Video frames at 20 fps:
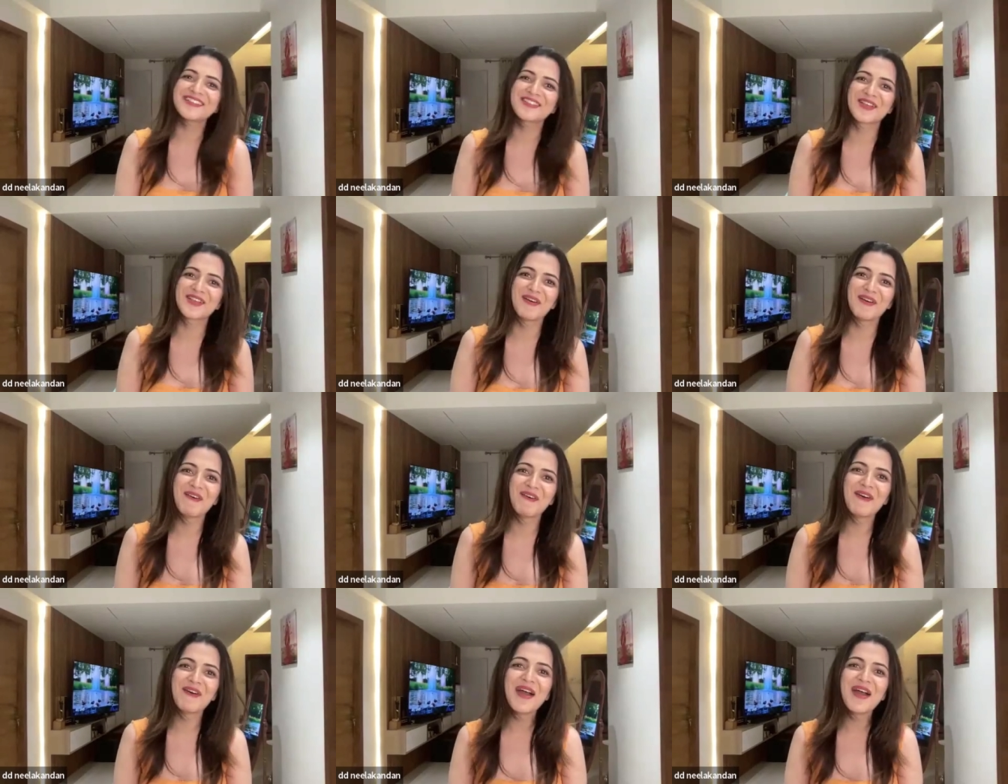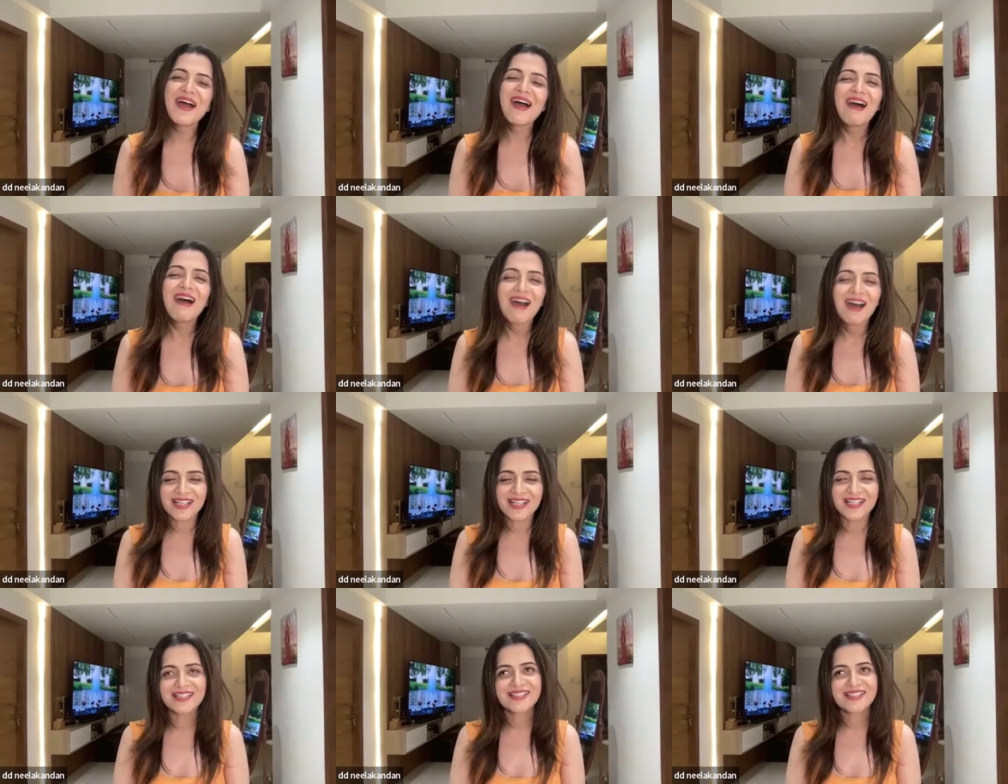So
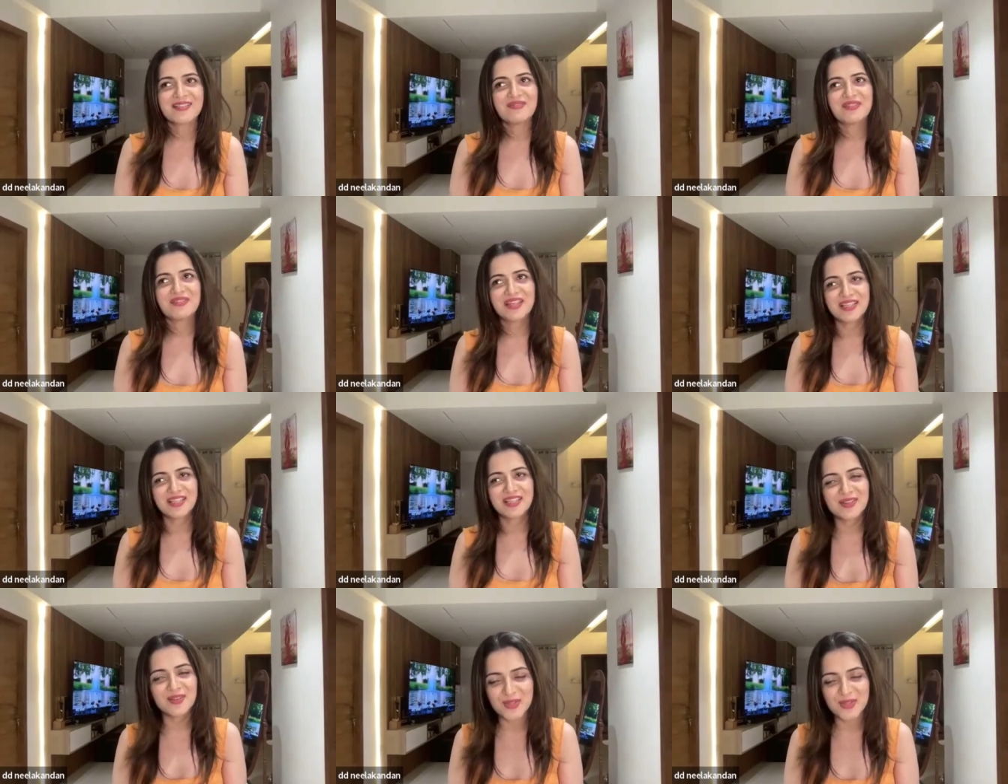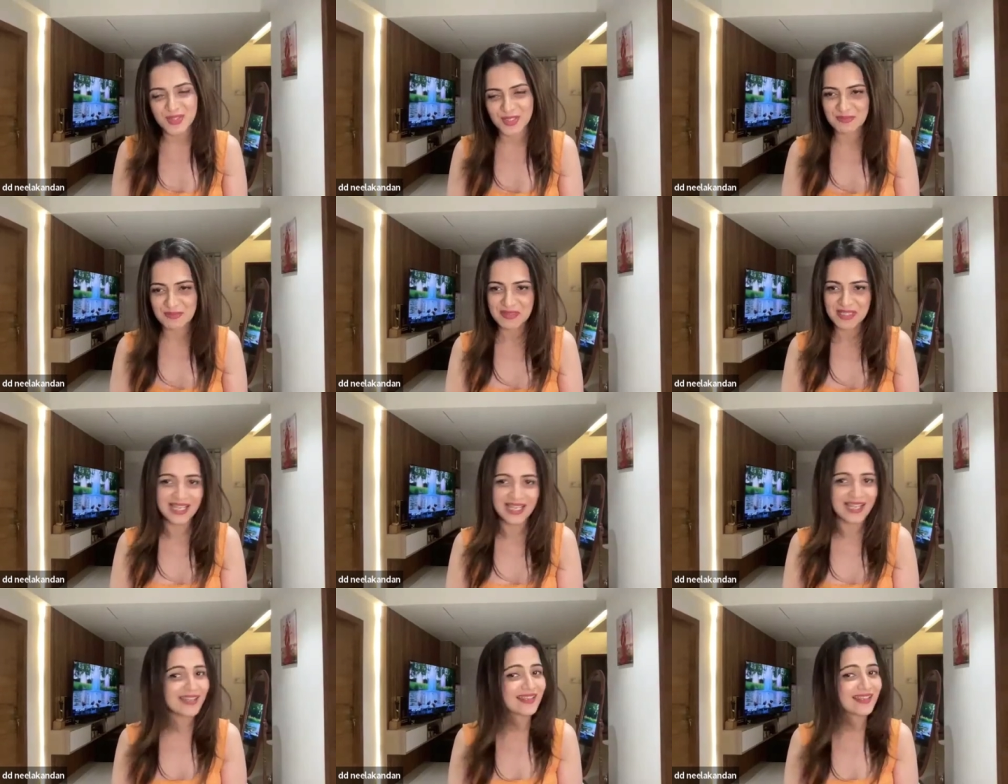unless they're very close to
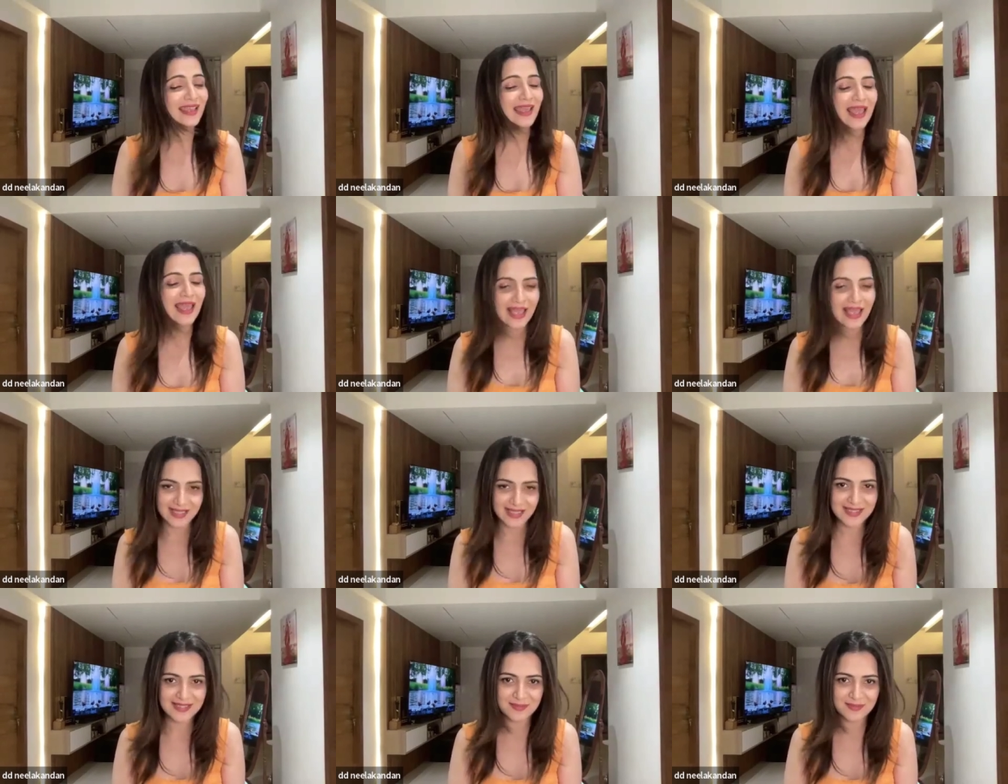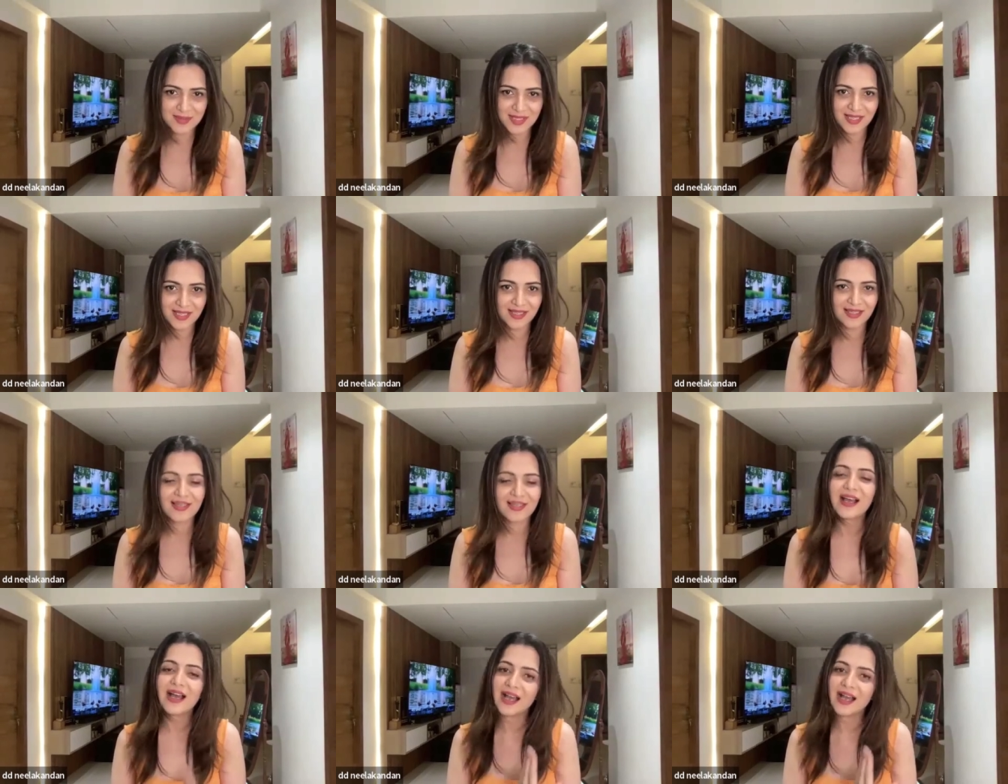me and they ask
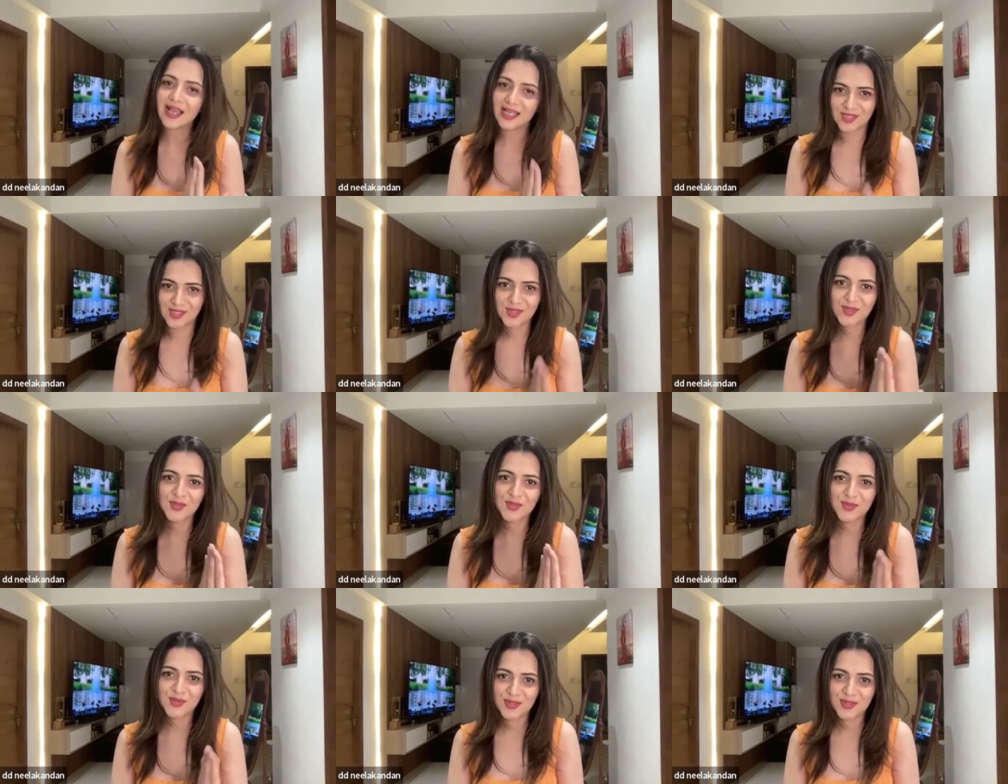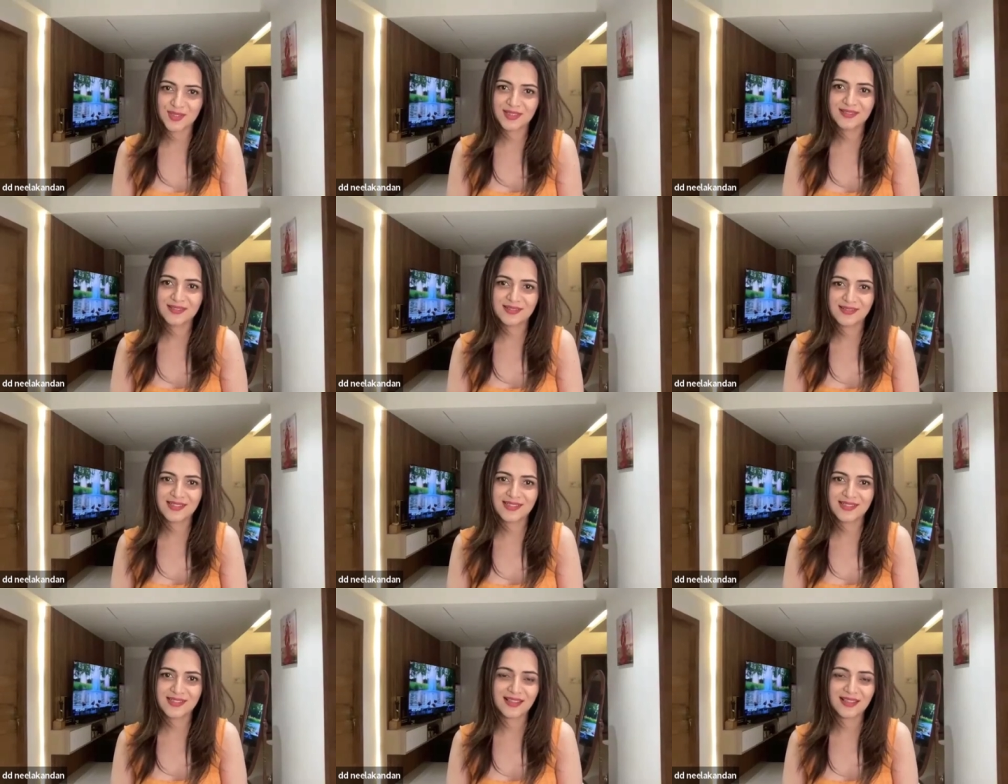me, I do.
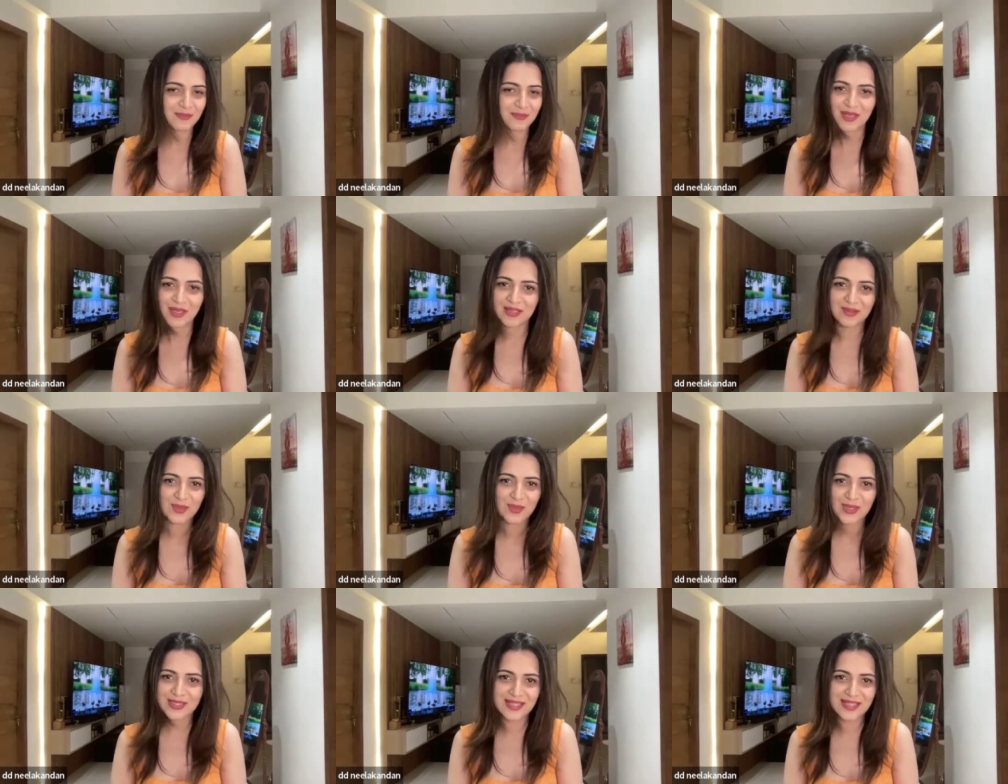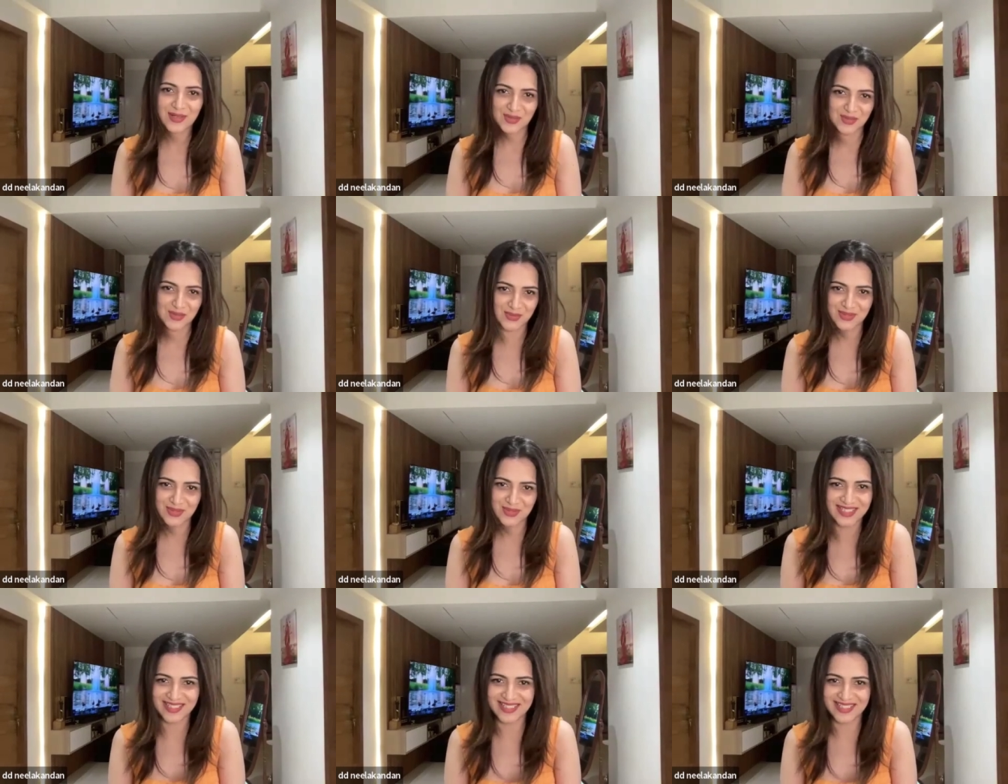Otherwise, I don't.